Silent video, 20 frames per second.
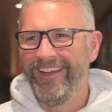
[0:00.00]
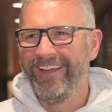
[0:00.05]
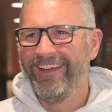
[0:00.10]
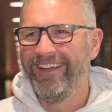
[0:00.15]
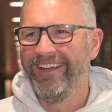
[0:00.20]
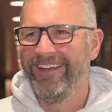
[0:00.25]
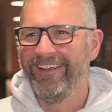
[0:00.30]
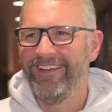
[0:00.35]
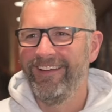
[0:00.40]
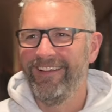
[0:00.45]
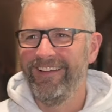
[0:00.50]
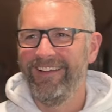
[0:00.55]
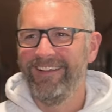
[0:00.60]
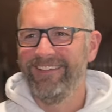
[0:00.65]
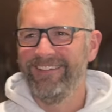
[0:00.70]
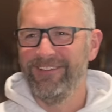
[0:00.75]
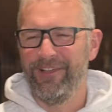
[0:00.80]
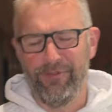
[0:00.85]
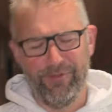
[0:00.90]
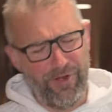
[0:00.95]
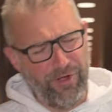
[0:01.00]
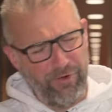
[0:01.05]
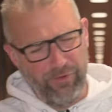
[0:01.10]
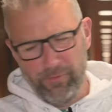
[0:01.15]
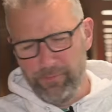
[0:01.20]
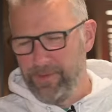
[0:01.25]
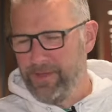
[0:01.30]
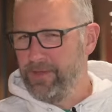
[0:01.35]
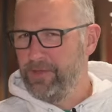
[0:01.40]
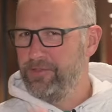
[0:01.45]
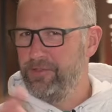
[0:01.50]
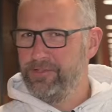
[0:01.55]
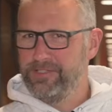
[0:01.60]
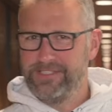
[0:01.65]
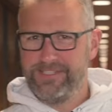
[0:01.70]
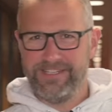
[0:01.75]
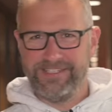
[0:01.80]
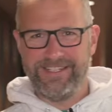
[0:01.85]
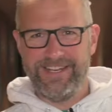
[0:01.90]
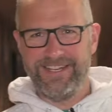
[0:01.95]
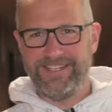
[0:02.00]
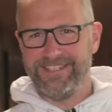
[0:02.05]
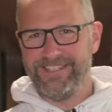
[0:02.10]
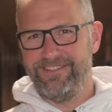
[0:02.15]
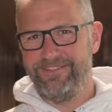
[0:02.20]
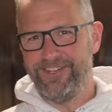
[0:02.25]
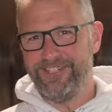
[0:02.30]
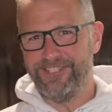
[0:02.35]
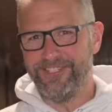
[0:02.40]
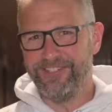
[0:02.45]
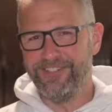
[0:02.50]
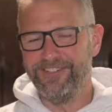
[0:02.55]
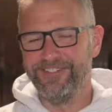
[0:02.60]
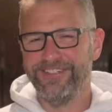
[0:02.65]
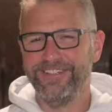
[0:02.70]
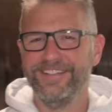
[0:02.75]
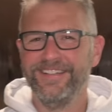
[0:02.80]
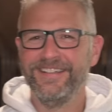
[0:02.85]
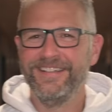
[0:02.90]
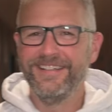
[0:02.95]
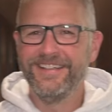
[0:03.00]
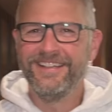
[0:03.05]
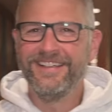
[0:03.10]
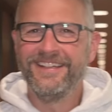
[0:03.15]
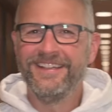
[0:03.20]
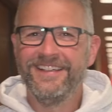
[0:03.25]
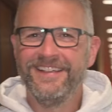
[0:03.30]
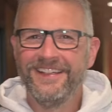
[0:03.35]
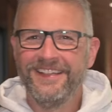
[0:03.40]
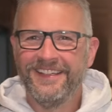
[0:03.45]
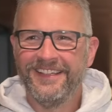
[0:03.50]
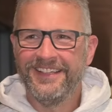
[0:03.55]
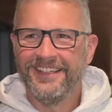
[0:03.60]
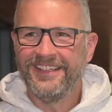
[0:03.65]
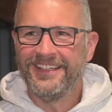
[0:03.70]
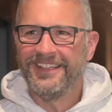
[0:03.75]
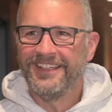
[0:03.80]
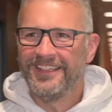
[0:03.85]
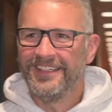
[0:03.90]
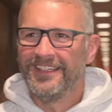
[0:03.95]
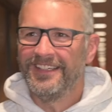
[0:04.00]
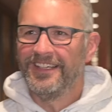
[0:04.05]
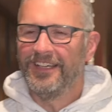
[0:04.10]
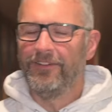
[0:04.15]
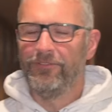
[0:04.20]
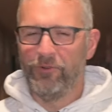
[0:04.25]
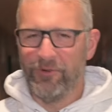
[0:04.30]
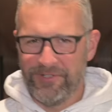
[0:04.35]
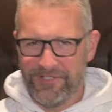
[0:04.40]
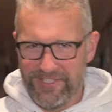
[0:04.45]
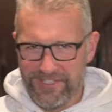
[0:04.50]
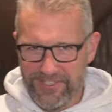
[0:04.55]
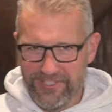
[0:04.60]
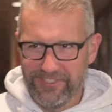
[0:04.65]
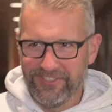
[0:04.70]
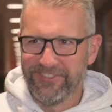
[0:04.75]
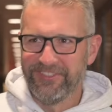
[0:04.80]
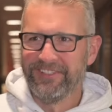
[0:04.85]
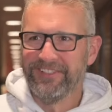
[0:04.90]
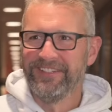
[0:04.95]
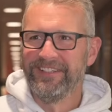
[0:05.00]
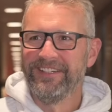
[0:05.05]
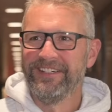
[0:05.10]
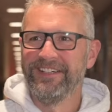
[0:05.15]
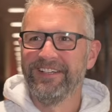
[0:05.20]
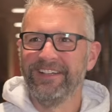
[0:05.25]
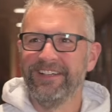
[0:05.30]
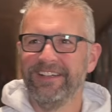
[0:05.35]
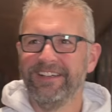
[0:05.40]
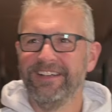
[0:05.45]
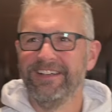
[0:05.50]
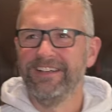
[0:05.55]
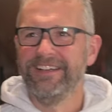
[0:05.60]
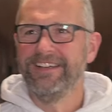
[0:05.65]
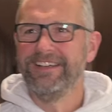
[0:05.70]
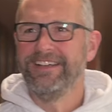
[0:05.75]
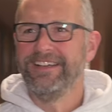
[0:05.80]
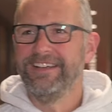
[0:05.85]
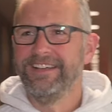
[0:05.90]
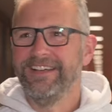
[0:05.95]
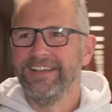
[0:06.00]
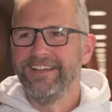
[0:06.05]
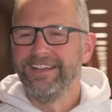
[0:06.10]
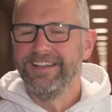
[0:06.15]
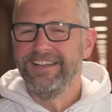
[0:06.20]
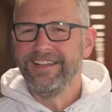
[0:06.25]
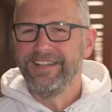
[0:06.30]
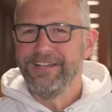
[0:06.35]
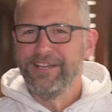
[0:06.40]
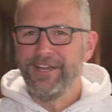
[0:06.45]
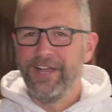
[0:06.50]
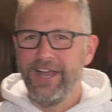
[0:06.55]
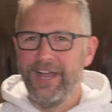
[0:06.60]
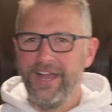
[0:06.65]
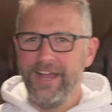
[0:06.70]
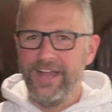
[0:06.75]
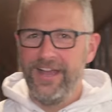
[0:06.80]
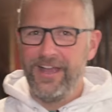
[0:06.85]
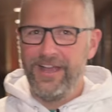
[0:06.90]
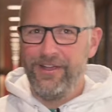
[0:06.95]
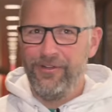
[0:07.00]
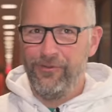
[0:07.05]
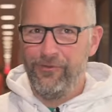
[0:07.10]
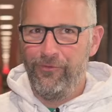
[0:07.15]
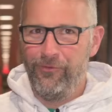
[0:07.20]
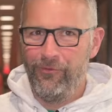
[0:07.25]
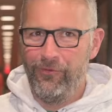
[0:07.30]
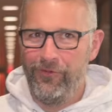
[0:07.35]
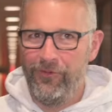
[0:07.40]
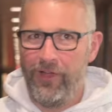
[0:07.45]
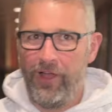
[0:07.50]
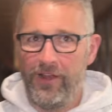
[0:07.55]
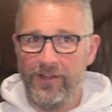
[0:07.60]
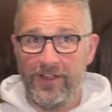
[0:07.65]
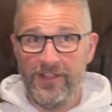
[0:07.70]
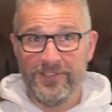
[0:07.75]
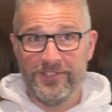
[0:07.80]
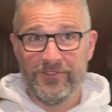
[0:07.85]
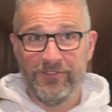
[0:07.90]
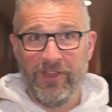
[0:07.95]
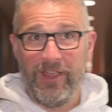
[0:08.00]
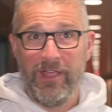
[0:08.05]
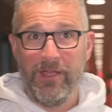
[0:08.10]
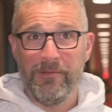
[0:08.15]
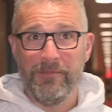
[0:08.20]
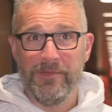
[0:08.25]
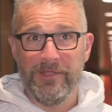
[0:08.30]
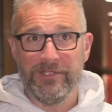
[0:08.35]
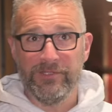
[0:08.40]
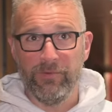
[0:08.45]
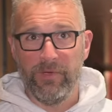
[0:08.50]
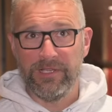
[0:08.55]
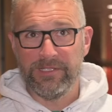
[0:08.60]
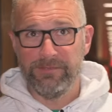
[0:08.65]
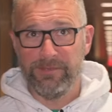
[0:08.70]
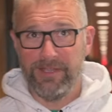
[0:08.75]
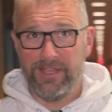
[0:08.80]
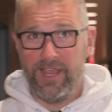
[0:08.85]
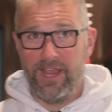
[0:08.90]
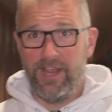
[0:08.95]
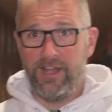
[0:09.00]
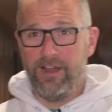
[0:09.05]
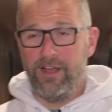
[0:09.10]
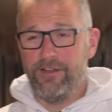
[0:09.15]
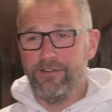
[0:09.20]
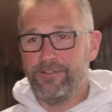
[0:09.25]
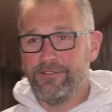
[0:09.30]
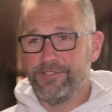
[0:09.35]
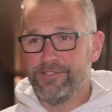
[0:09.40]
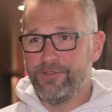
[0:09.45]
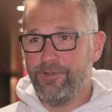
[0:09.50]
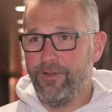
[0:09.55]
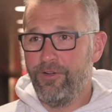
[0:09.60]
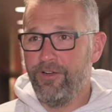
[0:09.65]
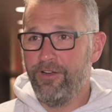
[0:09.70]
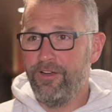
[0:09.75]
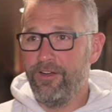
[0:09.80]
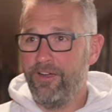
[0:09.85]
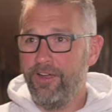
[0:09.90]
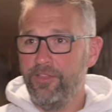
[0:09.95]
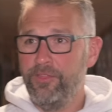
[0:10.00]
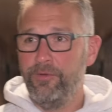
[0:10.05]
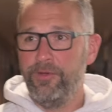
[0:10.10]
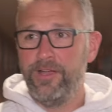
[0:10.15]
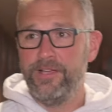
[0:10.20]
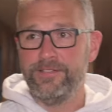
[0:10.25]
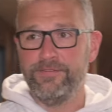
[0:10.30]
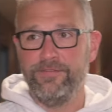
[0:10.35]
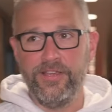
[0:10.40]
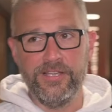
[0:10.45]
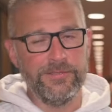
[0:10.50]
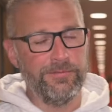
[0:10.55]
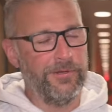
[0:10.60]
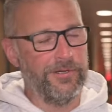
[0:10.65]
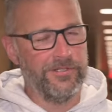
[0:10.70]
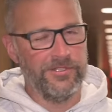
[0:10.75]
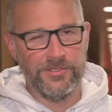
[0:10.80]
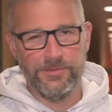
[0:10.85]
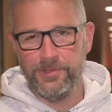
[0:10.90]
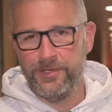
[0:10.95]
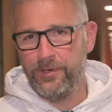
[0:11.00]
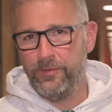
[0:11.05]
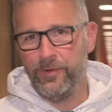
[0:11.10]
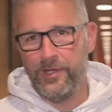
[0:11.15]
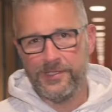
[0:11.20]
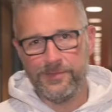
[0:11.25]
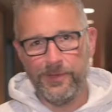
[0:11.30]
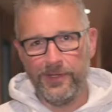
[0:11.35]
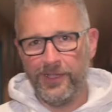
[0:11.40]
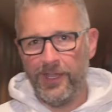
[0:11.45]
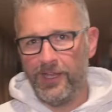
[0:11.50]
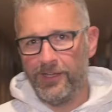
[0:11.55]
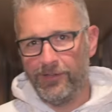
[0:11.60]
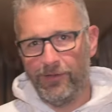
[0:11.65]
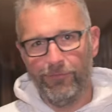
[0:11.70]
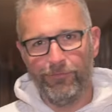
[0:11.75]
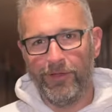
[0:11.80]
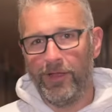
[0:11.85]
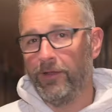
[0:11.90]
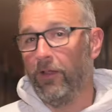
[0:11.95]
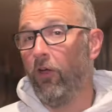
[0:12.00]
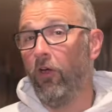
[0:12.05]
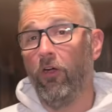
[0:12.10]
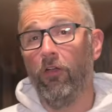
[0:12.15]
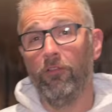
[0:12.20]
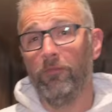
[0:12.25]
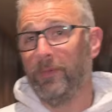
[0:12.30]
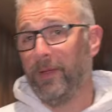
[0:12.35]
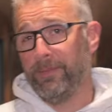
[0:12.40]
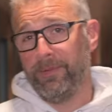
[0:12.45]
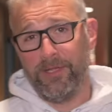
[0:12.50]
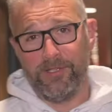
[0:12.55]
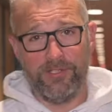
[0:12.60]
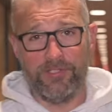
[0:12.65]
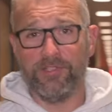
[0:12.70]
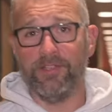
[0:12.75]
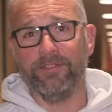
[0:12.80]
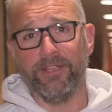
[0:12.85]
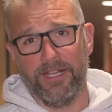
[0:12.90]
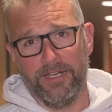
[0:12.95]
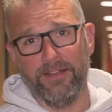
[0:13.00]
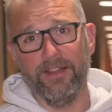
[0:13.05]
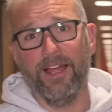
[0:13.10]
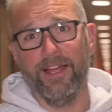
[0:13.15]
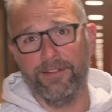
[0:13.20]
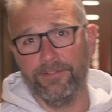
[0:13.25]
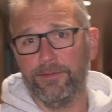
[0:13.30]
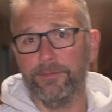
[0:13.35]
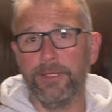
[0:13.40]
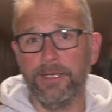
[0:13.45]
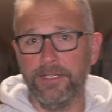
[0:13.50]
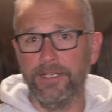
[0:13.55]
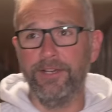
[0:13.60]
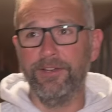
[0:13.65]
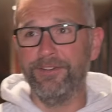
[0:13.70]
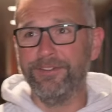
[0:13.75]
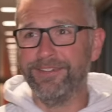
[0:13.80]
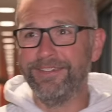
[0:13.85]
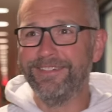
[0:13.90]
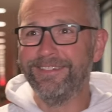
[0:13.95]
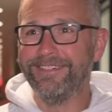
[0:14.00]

Somewhere in. The, It'll be in those 68 to 72. Do you use social media? Of course I do. Where can we follow you? Uh, on Instagram, it's Wes McCain underscore. Otherwise, Facebook, just put in Wes McCain, and you'll find all of my pages. I've got a lot of them, I know.